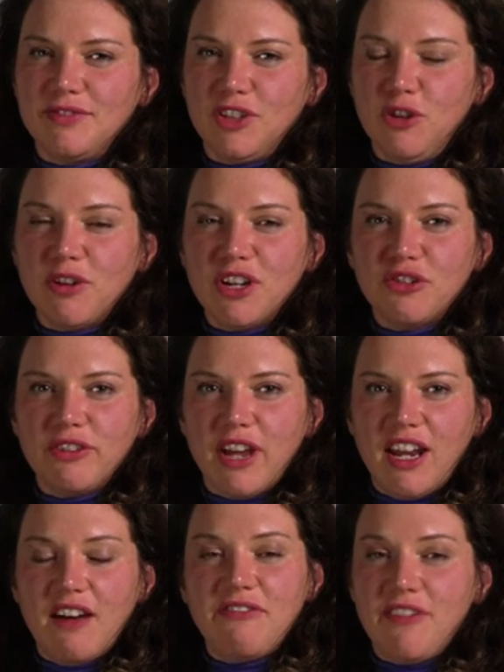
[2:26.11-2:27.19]
You can
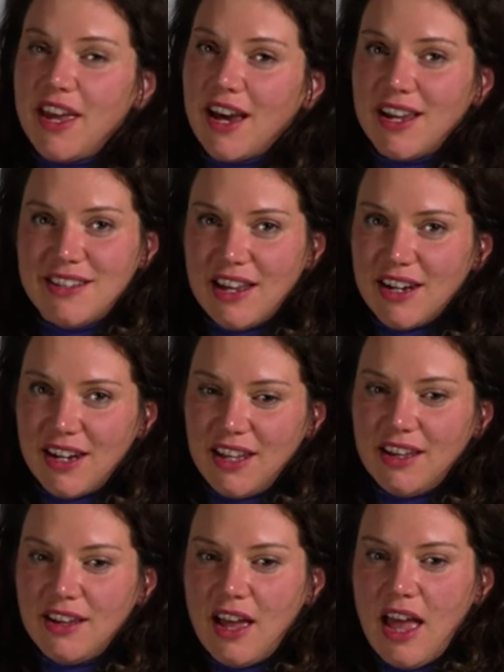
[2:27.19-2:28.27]
create a fake
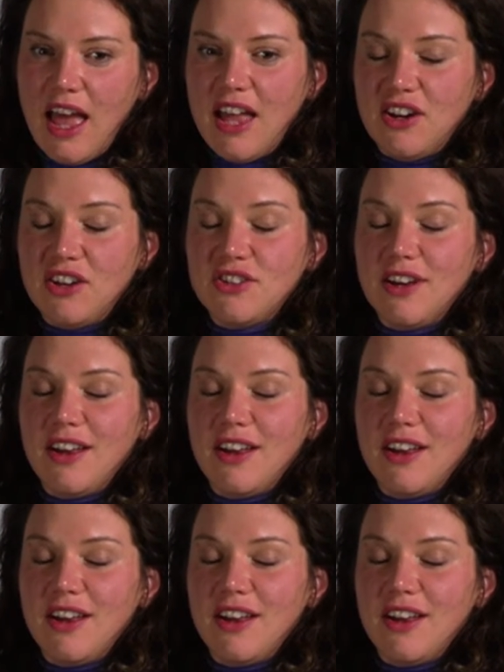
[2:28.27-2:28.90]
identity, and